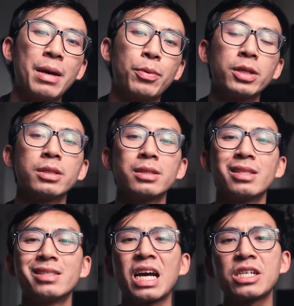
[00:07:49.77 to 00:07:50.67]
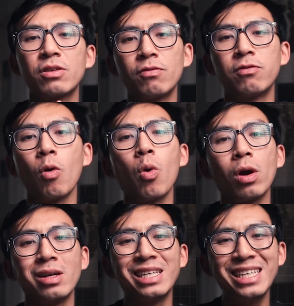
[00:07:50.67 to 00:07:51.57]
That brings us to section
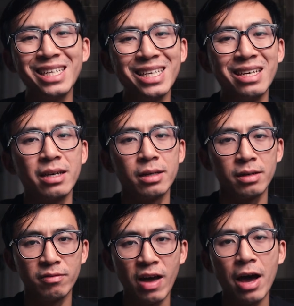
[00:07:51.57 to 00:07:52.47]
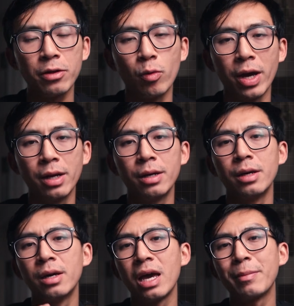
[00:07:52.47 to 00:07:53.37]
four, E, evaluate.
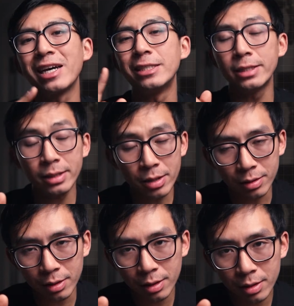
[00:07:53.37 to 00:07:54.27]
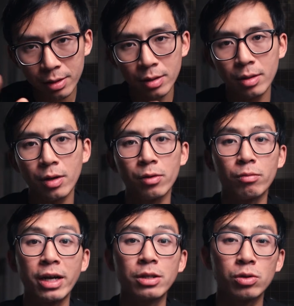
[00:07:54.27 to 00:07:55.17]
Am I still on the
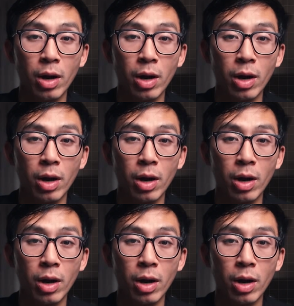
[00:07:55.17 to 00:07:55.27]
right